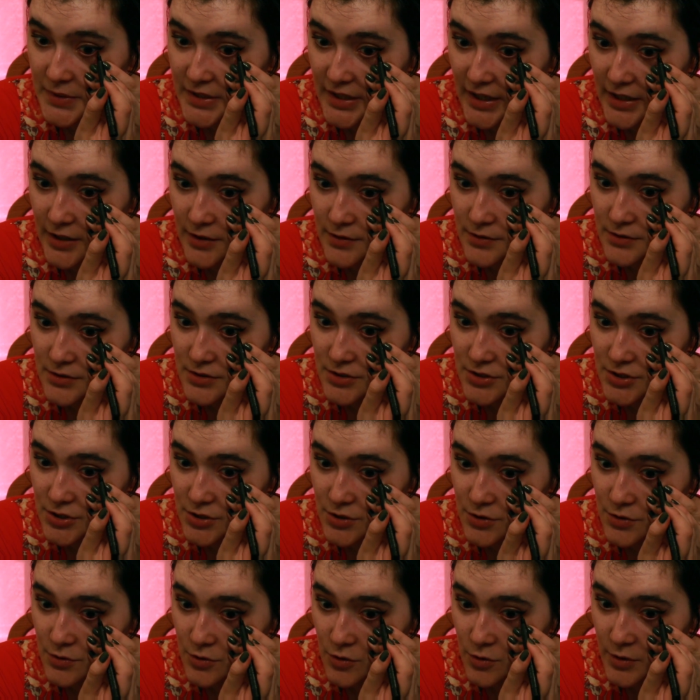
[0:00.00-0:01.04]
down
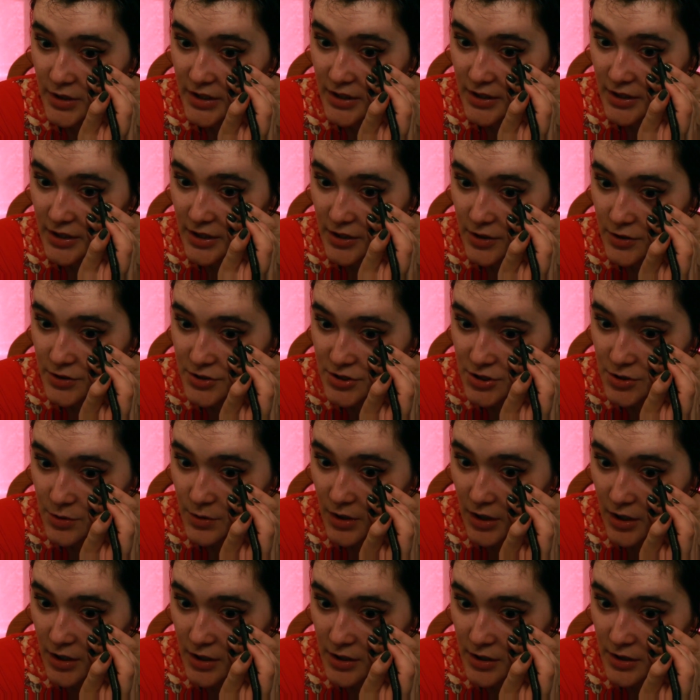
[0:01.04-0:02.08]
too quickly or too
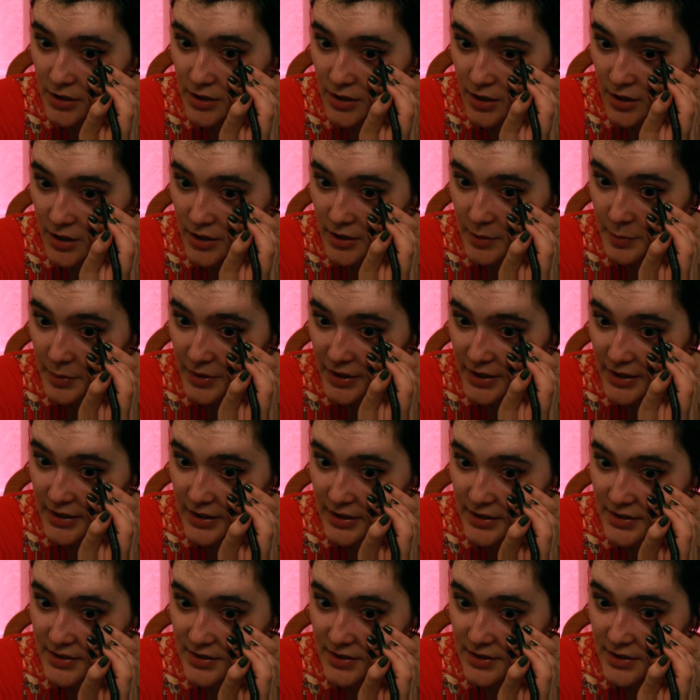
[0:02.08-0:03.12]
hard on a
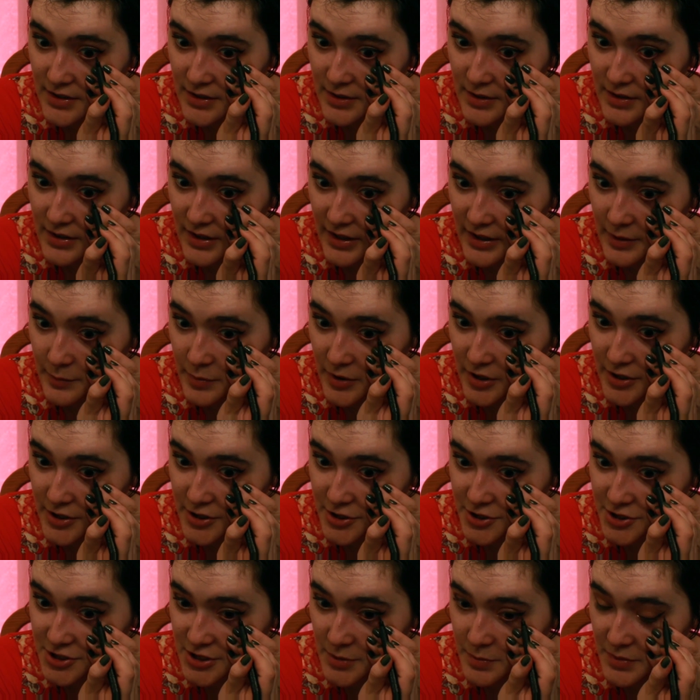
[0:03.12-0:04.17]
planet to like park
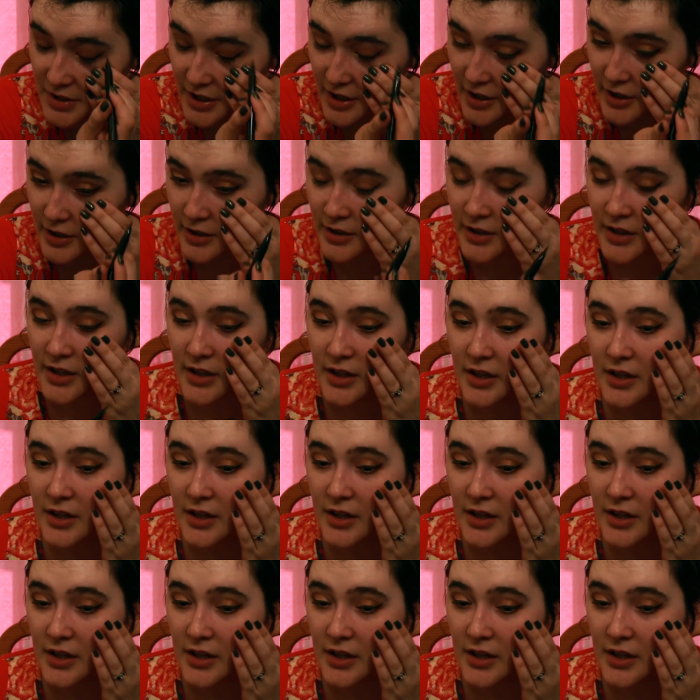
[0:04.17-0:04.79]
your ship there,